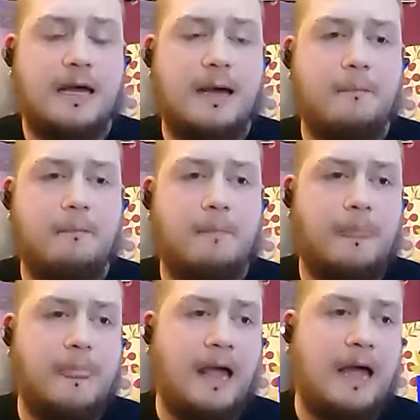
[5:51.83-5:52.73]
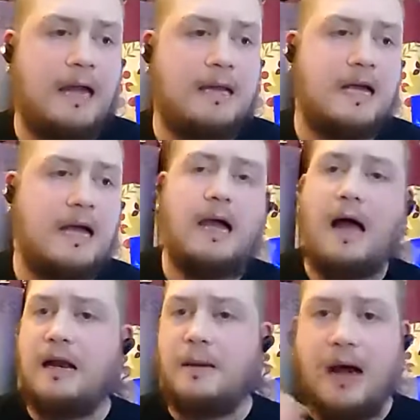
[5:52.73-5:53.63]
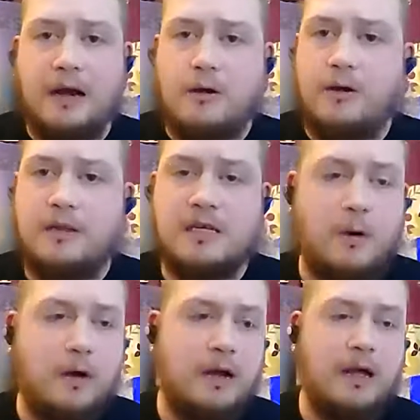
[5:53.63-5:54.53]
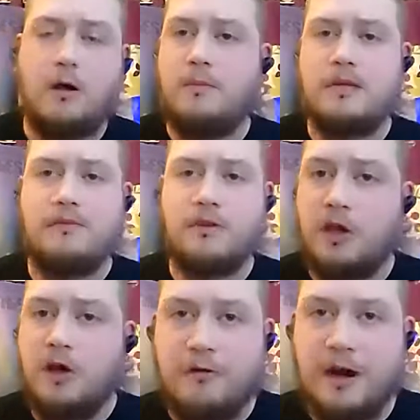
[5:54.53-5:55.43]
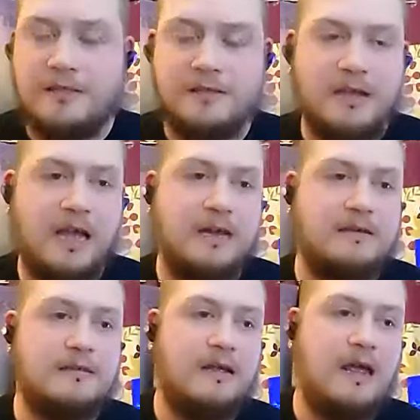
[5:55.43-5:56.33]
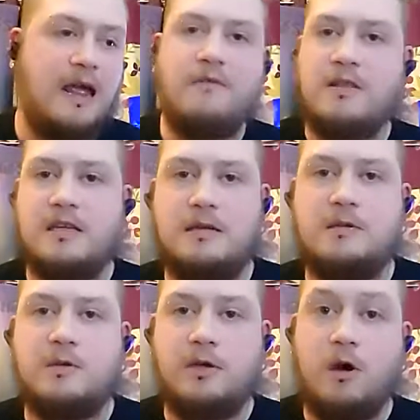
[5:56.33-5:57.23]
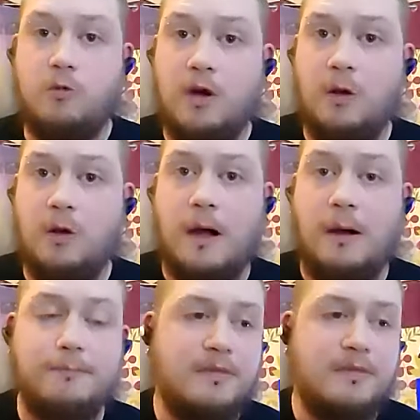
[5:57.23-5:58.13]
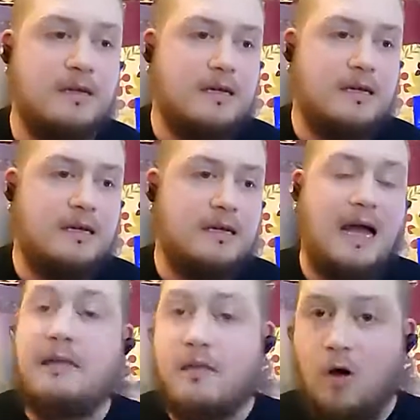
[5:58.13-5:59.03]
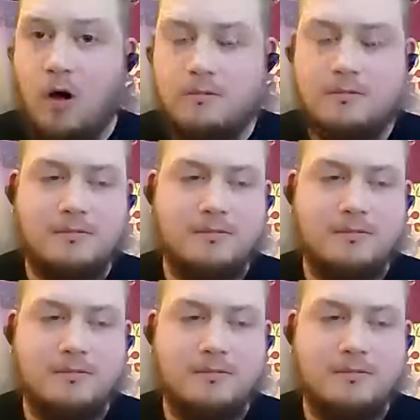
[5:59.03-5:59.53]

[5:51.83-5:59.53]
Um, and uh, I had a partner at this point, and I got myself a girlfriend, and everything seemed to be going really well, I thought.